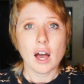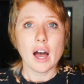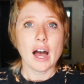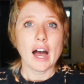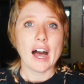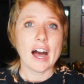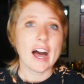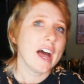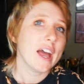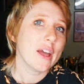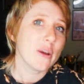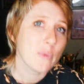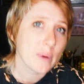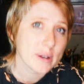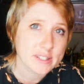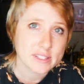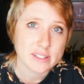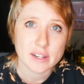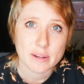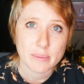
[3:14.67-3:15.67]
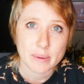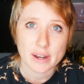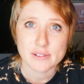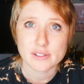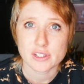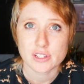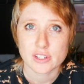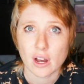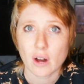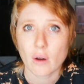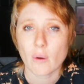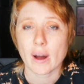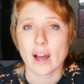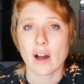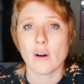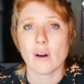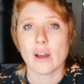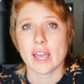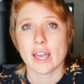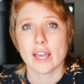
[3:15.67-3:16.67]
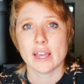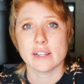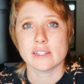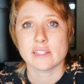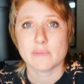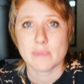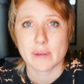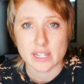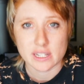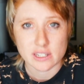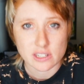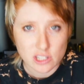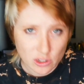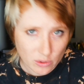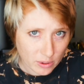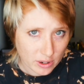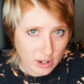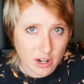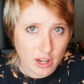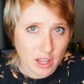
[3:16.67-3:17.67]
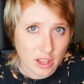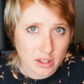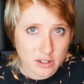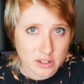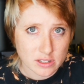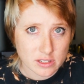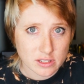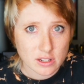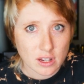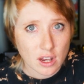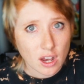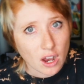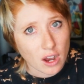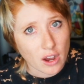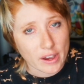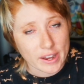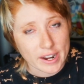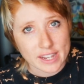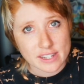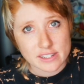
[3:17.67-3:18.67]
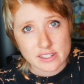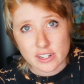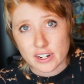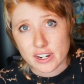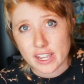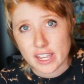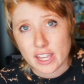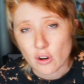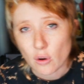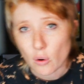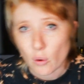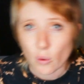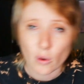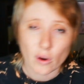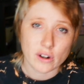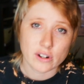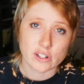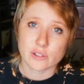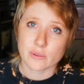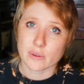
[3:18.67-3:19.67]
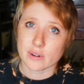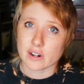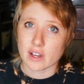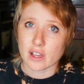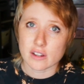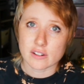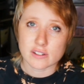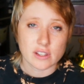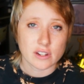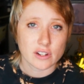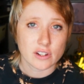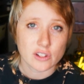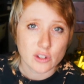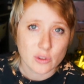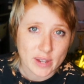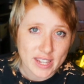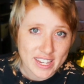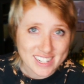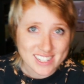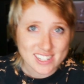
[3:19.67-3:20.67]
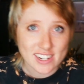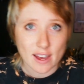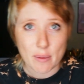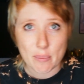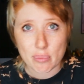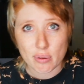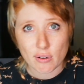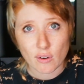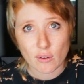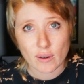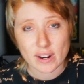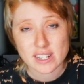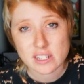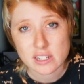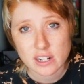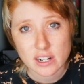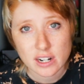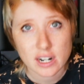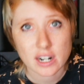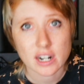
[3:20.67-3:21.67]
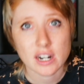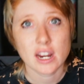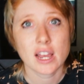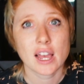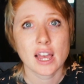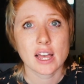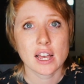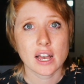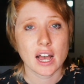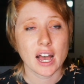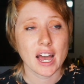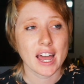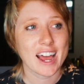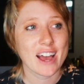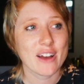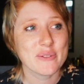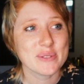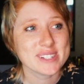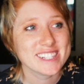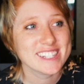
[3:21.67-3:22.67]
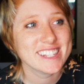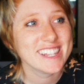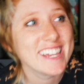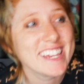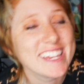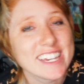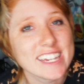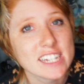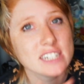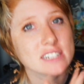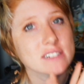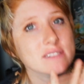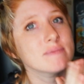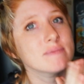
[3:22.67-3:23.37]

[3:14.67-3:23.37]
I wasn't about to go out and spend $200 on a circuit or $200 on a new inkjet printer, and I was thinking,